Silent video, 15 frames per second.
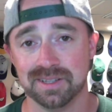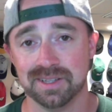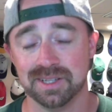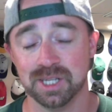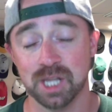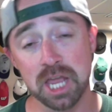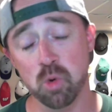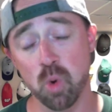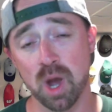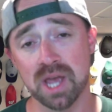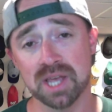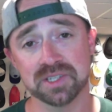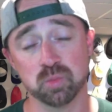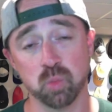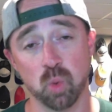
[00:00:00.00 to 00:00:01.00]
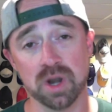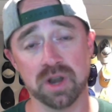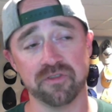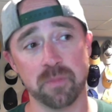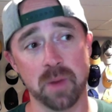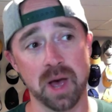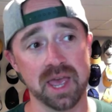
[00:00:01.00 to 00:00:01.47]
Likewise, one
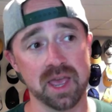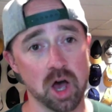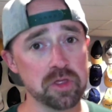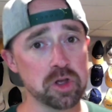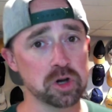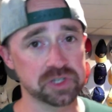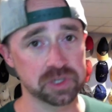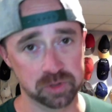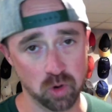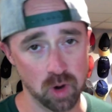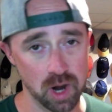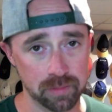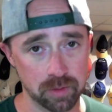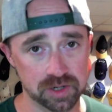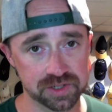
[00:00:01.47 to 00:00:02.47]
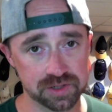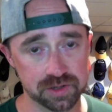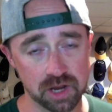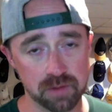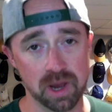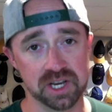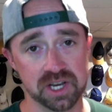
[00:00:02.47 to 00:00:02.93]
of my other subscribers
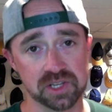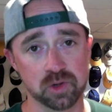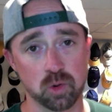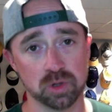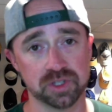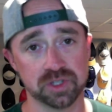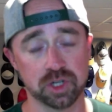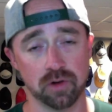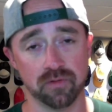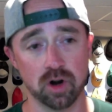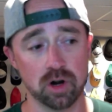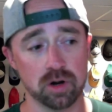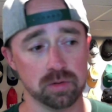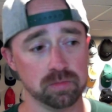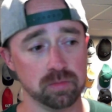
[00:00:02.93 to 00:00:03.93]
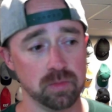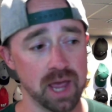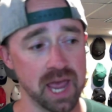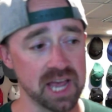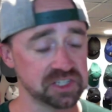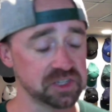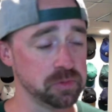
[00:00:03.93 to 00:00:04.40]
in my Discord server
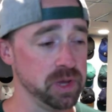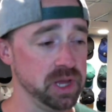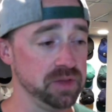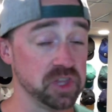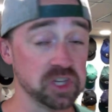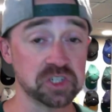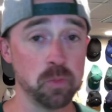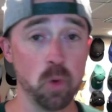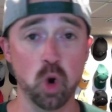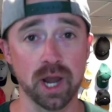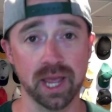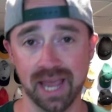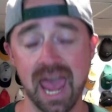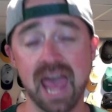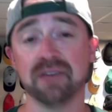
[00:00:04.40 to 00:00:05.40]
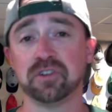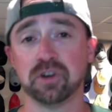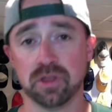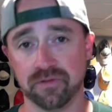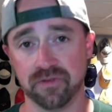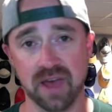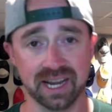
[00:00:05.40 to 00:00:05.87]
asked me this morning, after
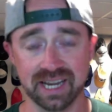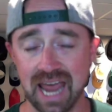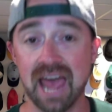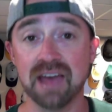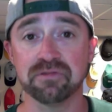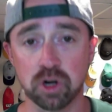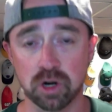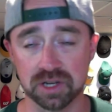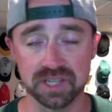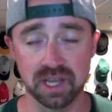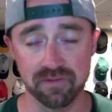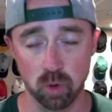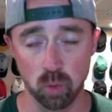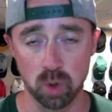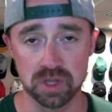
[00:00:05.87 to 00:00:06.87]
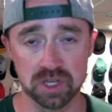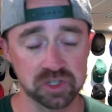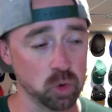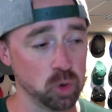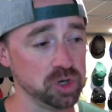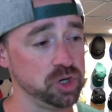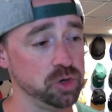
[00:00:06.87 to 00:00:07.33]
the fact, after Xavier Worthy
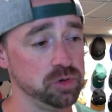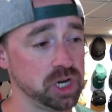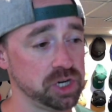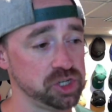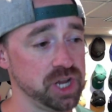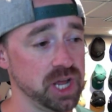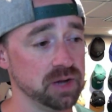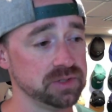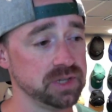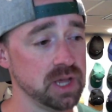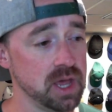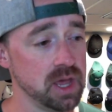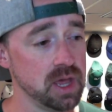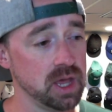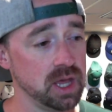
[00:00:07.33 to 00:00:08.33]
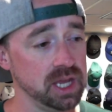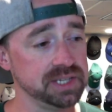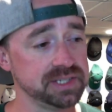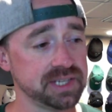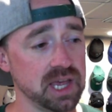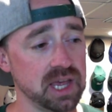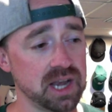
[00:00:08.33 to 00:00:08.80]
scored 2 touchdowns. He
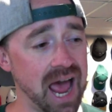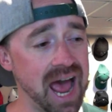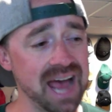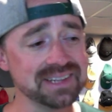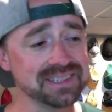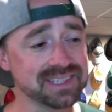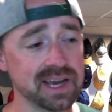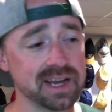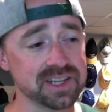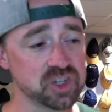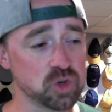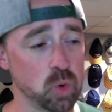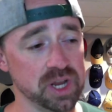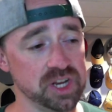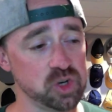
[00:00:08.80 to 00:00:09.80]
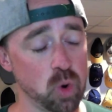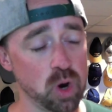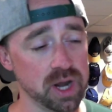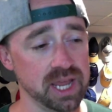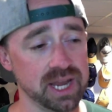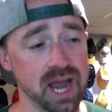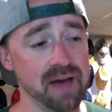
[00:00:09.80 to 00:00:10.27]
said, hindsight is
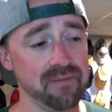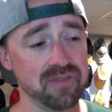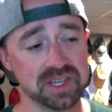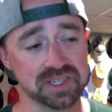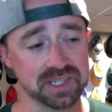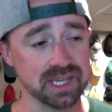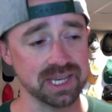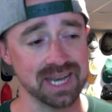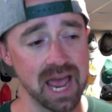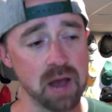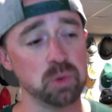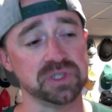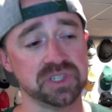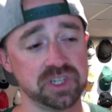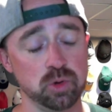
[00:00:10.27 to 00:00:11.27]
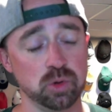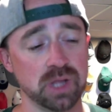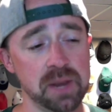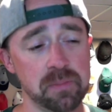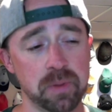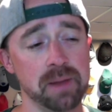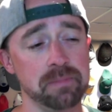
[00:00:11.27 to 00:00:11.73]
2020, and obviously now it's too
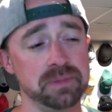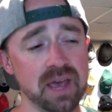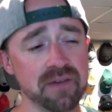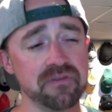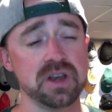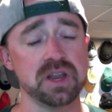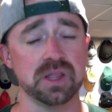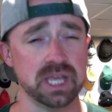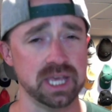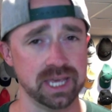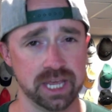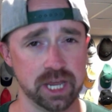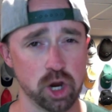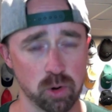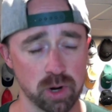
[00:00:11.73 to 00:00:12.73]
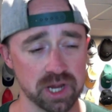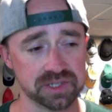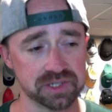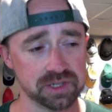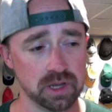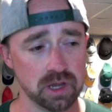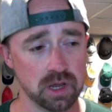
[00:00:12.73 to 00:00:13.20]
late, but I'm definitely
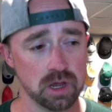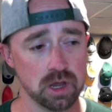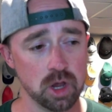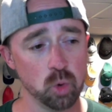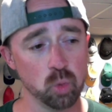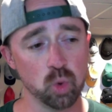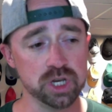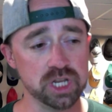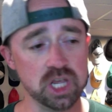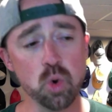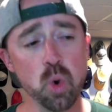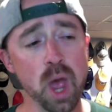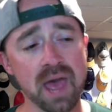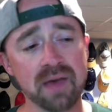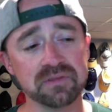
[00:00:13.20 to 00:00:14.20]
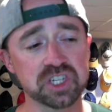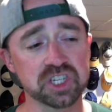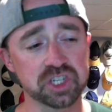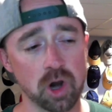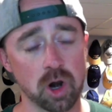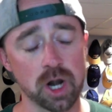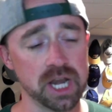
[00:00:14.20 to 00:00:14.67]
curious. Would you have
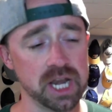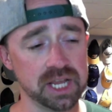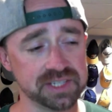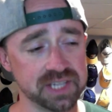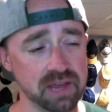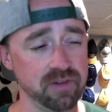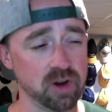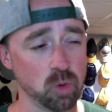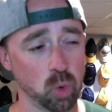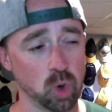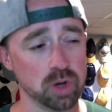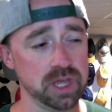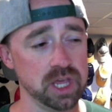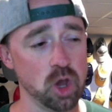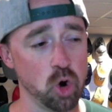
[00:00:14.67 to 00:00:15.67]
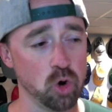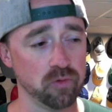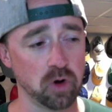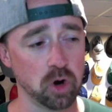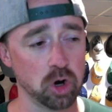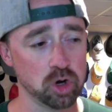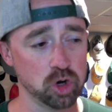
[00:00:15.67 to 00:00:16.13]
started Xavier Worthy
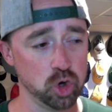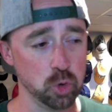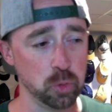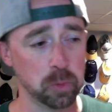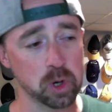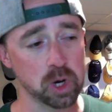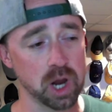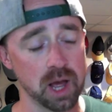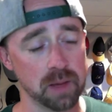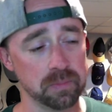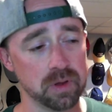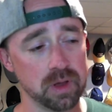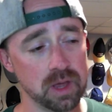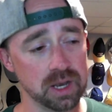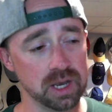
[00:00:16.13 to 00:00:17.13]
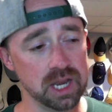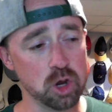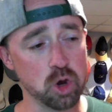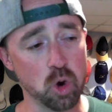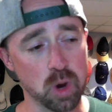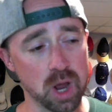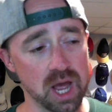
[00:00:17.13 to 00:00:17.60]
over Cooper Kupp,
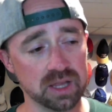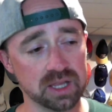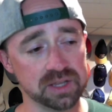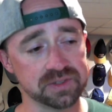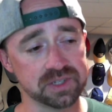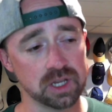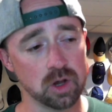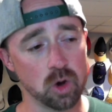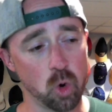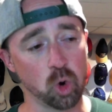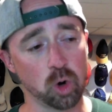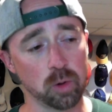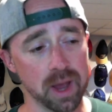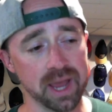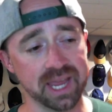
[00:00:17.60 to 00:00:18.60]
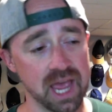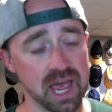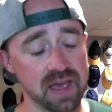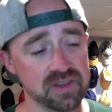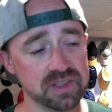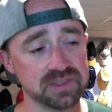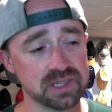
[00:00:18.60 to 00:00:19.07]
Nico Collins, or Mike
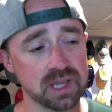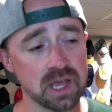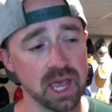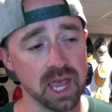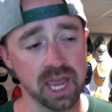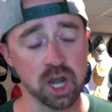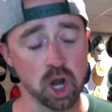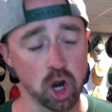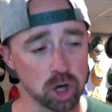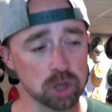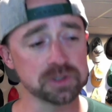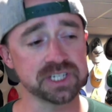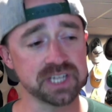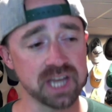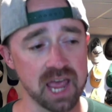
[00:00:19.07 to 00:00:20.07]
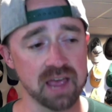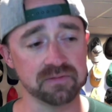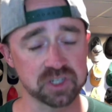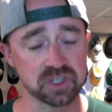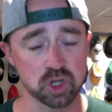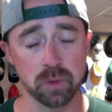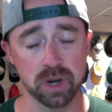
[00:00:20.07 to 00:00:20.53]
Evans? It hurts to
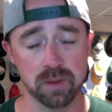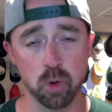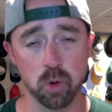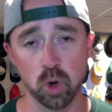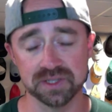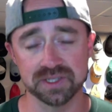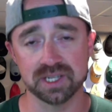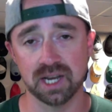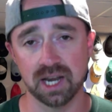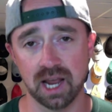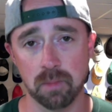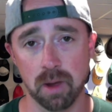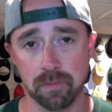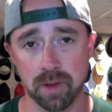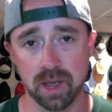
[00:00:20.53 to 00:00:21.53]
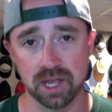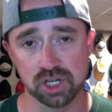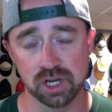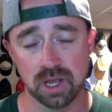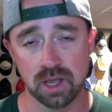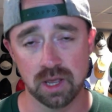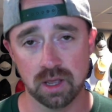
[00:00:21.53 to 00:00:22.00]
have so many points sitting on my
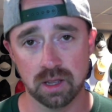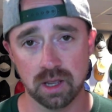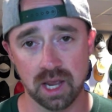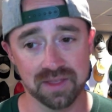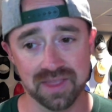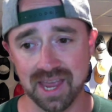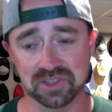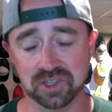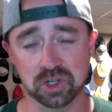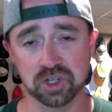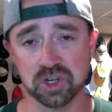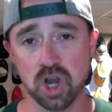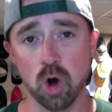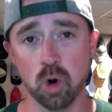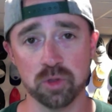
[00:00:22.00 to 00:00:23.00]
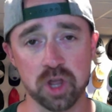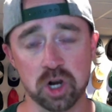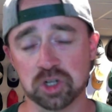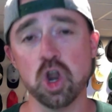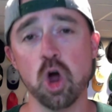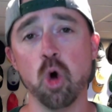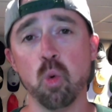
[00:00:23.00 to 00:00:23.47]
bench. And the answer is no.
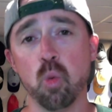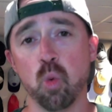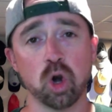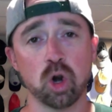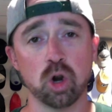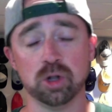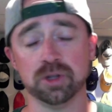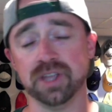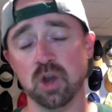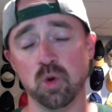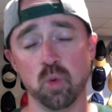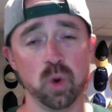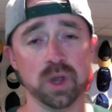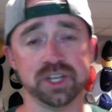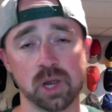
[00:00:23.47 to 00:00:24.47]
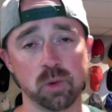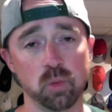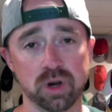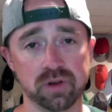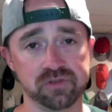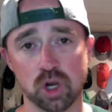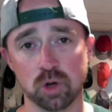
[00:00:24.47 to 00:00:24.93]
There's no world in which I
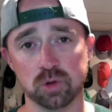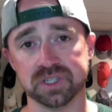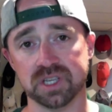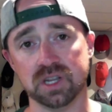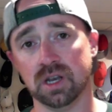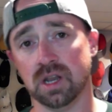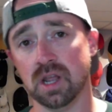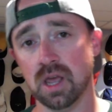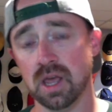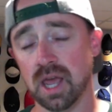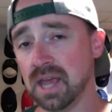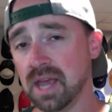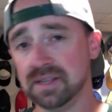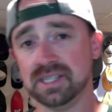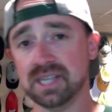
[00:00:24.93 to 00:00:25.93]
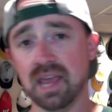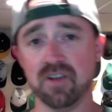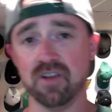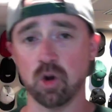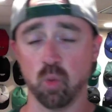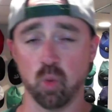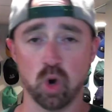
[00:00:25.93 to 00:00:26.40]
would have chosen
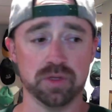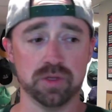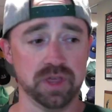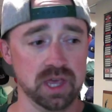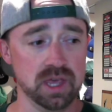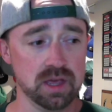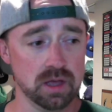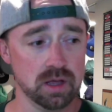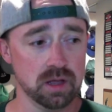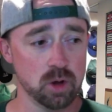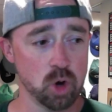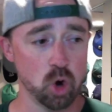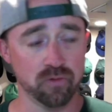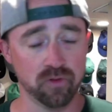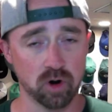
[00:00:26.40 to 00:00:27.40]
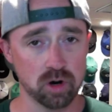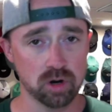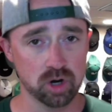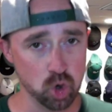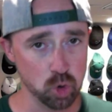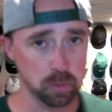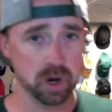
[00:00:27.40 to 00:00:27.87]
Xavier Worthy over
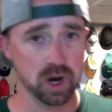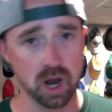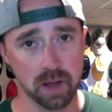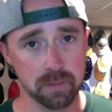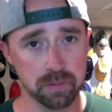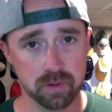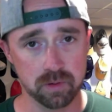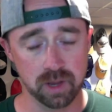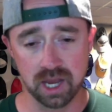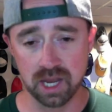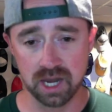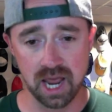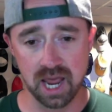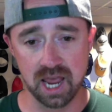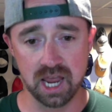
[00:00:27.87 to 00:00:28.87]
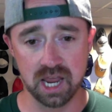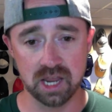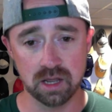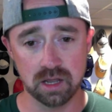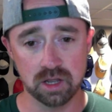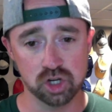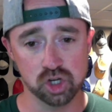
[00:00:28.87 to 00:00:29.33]
Cooper Kupp in
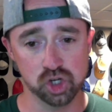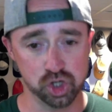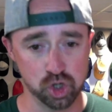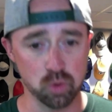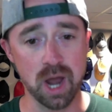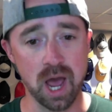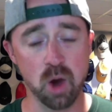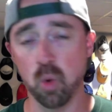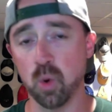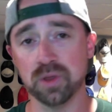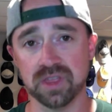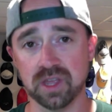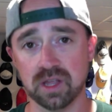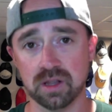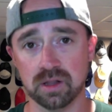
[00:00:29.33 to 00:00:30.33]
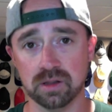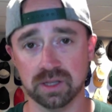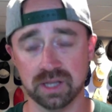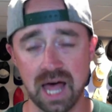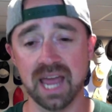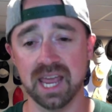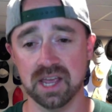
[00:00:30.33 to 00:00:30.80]
a shootout with the
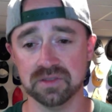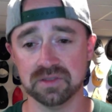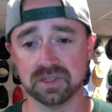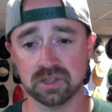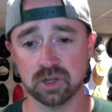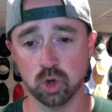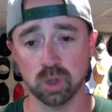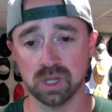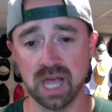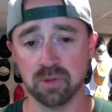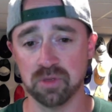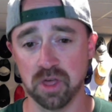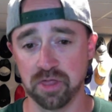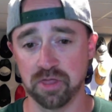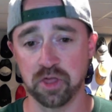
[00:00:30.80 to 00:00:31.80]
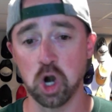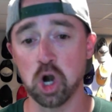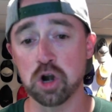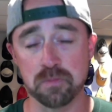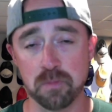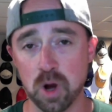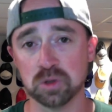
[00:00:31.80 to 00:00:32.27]
Lions, who allowed the
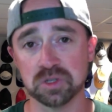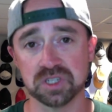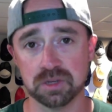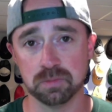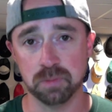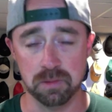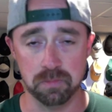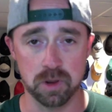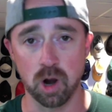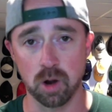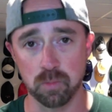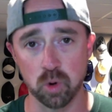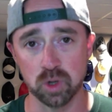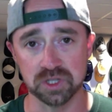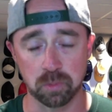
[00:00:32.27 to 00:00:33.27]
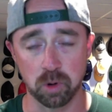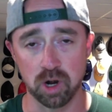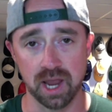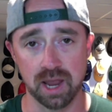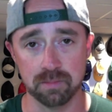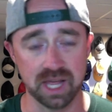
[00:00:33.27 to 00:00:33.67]
3rd most PPR points per game